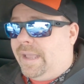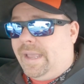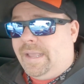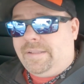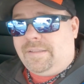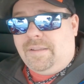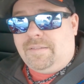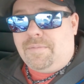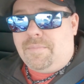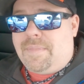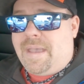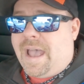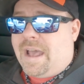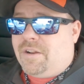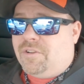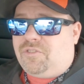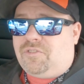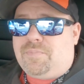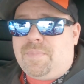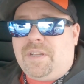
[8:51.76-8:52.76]
Doesn't
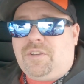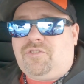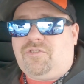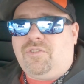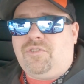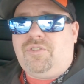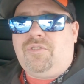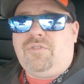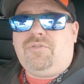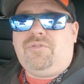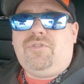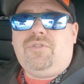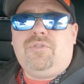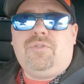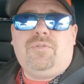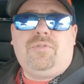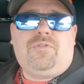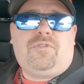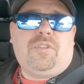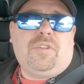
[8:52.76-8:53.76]
matter, just make sure you
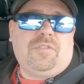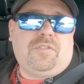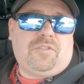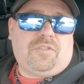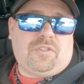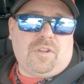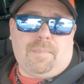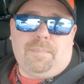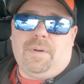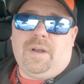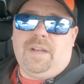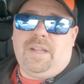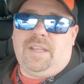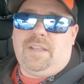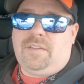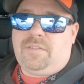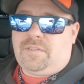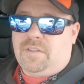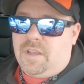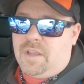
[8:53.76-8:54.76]
use
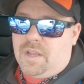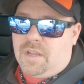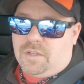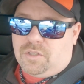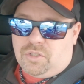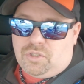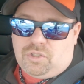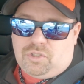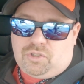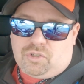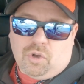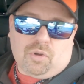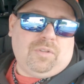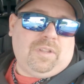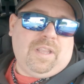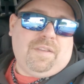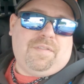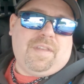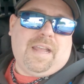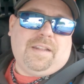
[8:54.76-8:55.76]
somebody's. Don't
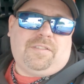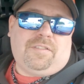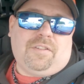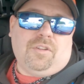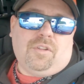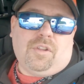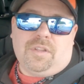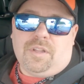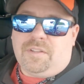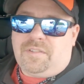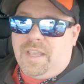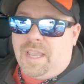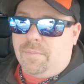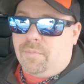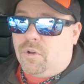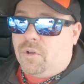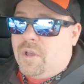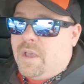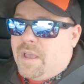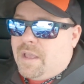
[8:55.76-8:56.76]
leave that still on the
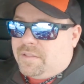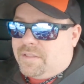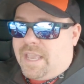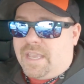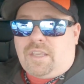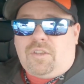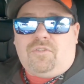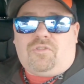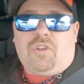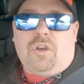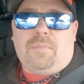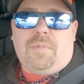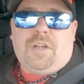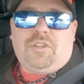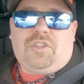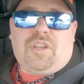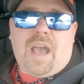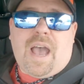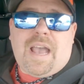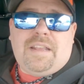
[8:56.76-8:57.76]
table. Thank you so
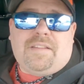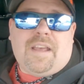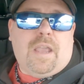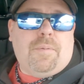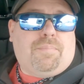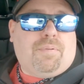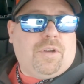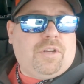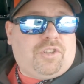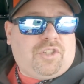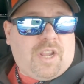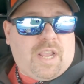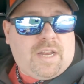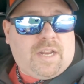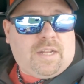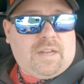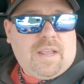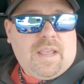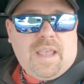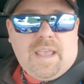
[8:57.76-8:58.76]
much, guys. I appreciate
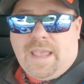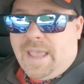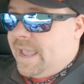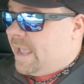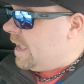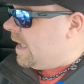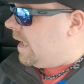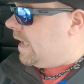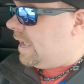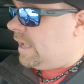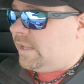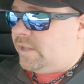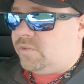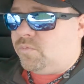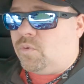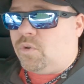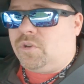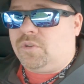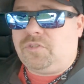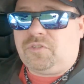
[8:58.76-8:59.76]
it, and
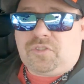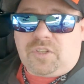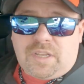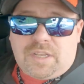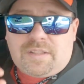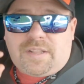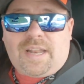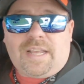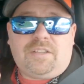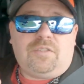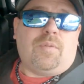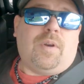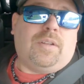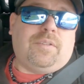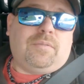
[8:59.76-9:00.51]
we'll see you in the next one.